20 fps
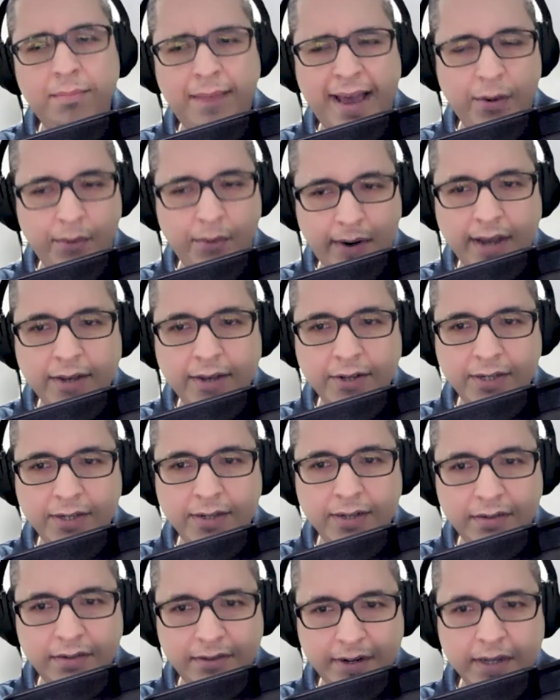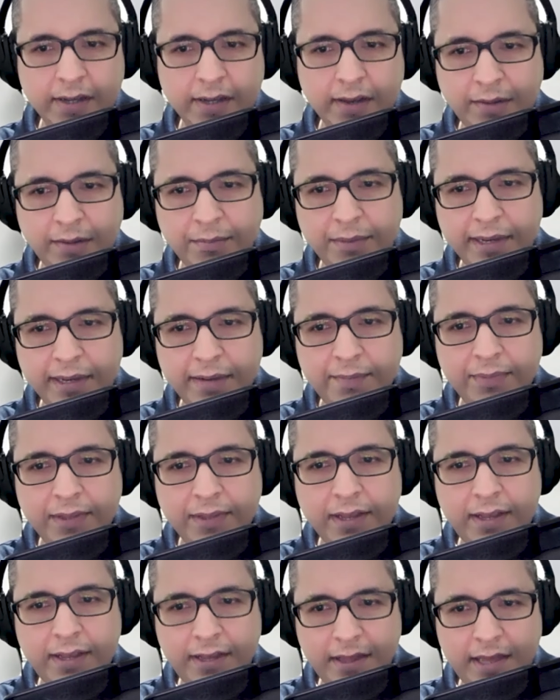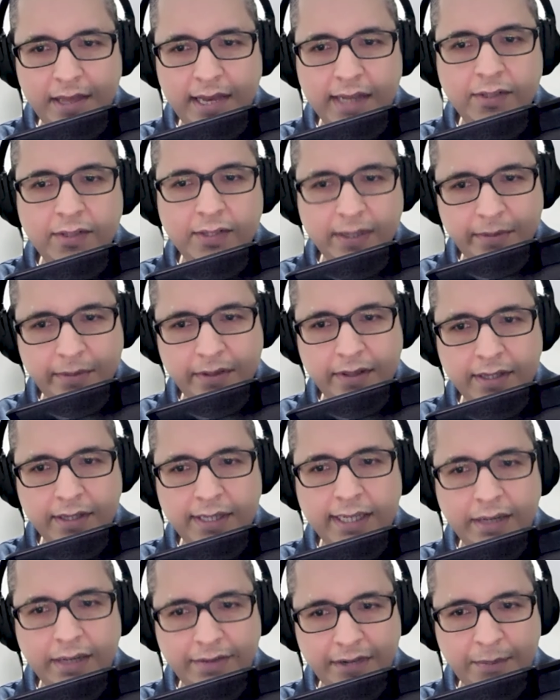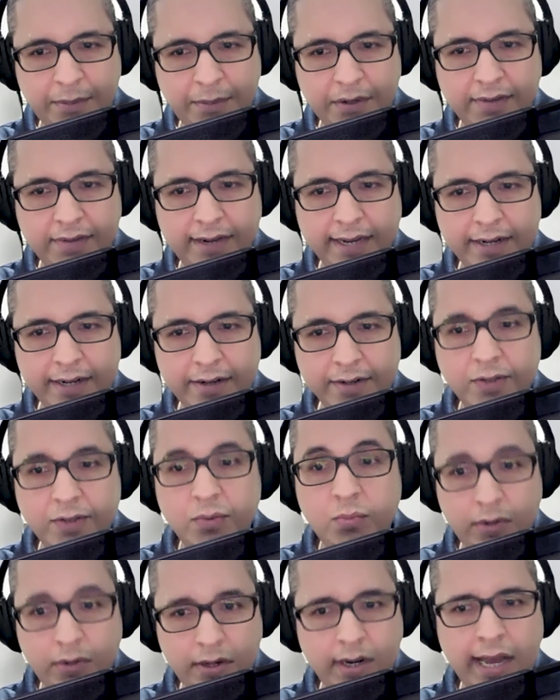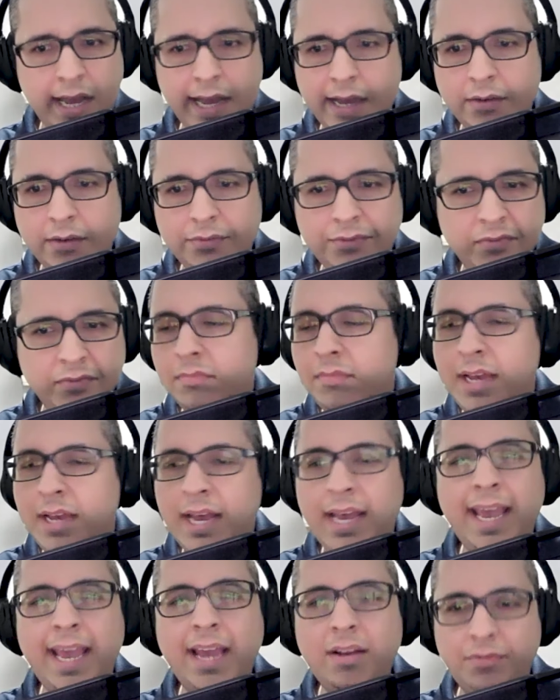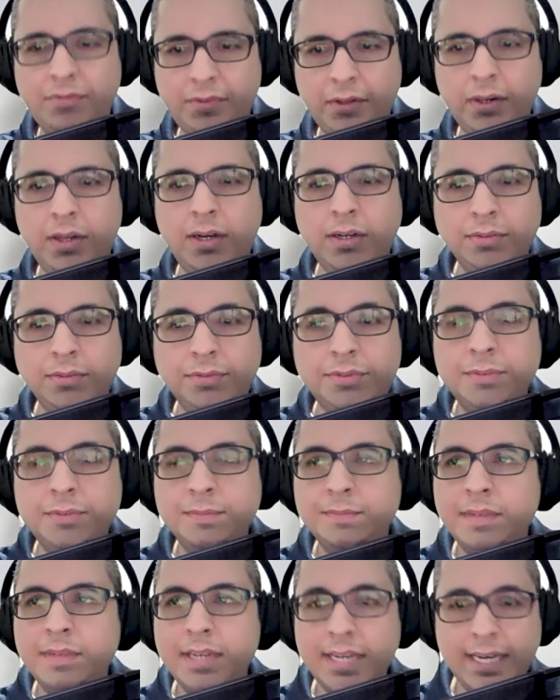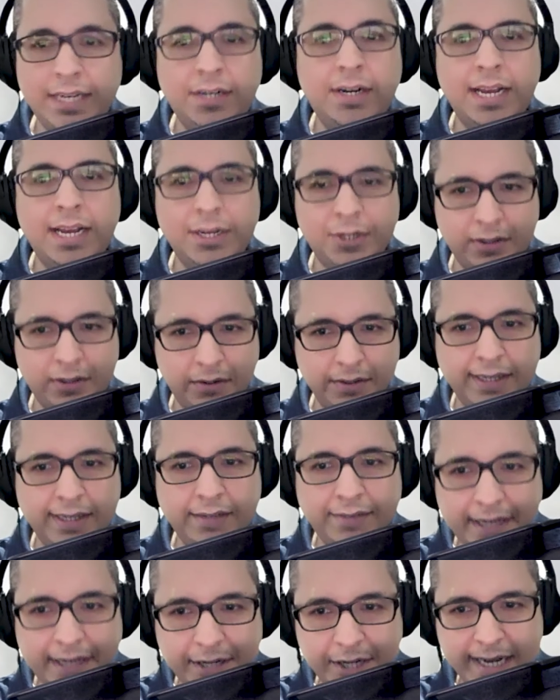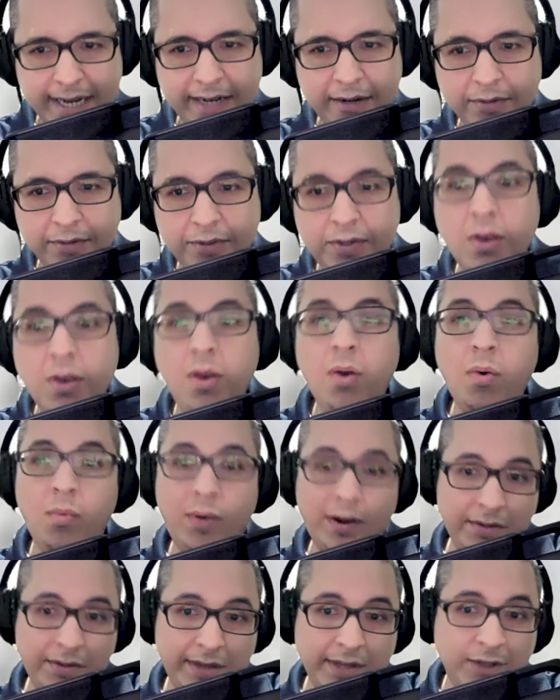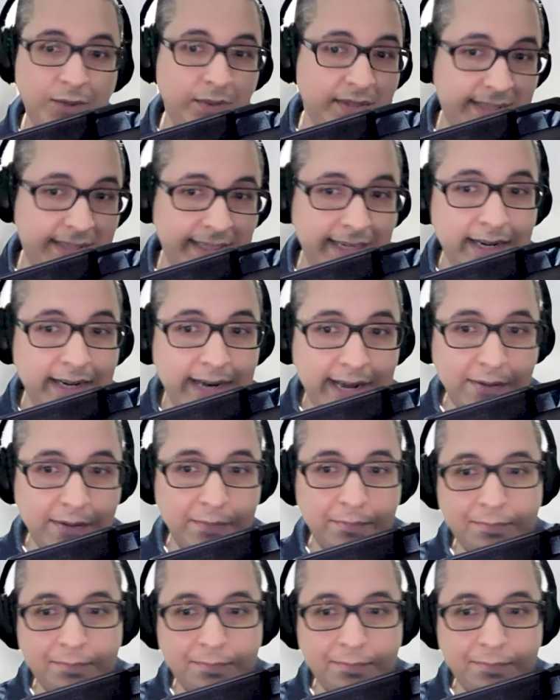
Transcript: back where I used to live in Colombia that some mm-hmm. of the TV providers would have a handful of international TV channels. One of these was CNN.